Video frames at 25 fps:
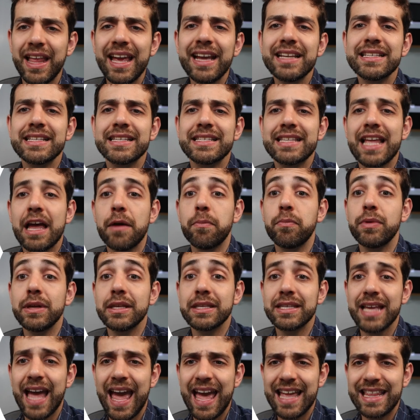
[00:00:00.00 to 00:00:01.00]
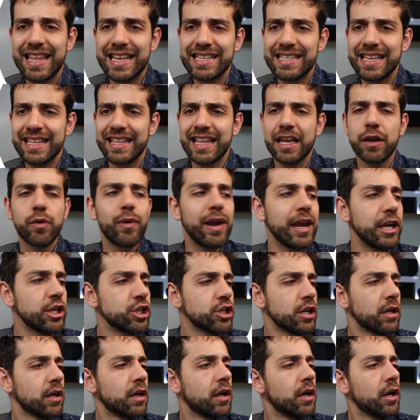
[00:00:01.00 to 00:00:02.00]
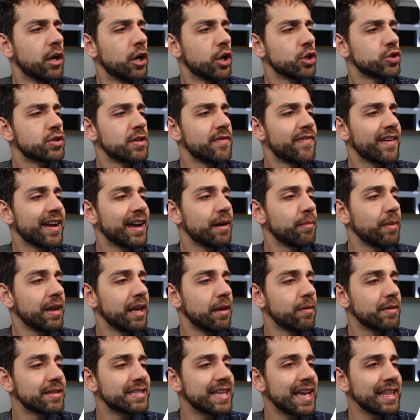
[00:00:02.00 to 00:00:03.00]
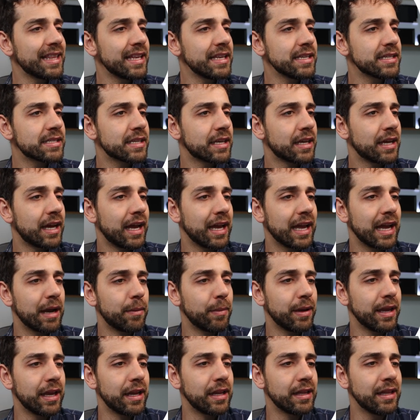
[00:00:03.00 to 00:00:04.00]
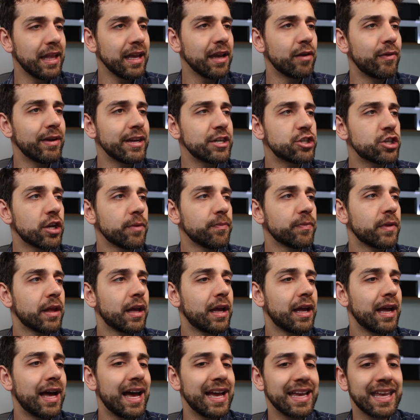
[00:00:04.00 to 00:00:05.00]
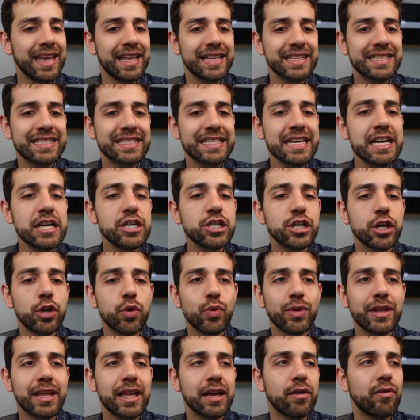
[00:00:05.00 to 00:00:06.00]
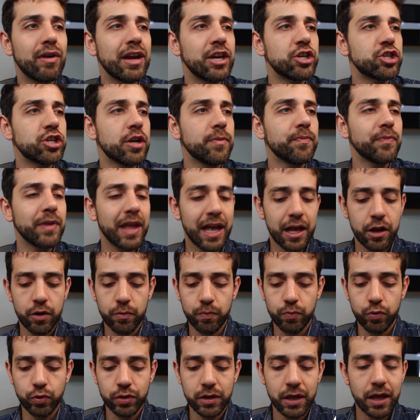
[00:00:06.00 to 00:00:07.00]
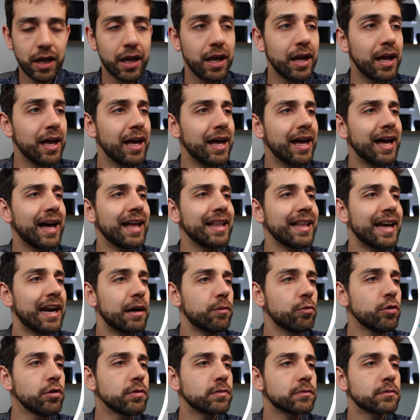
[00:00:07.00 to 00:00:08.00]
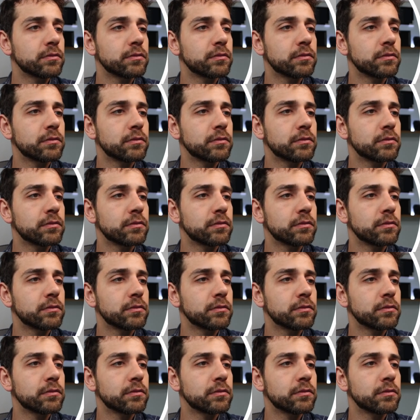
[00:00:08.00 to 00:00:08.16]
Next step is add as integration. So if I come here in settings, I come here in integration, I can search a new integration and put Alarmo,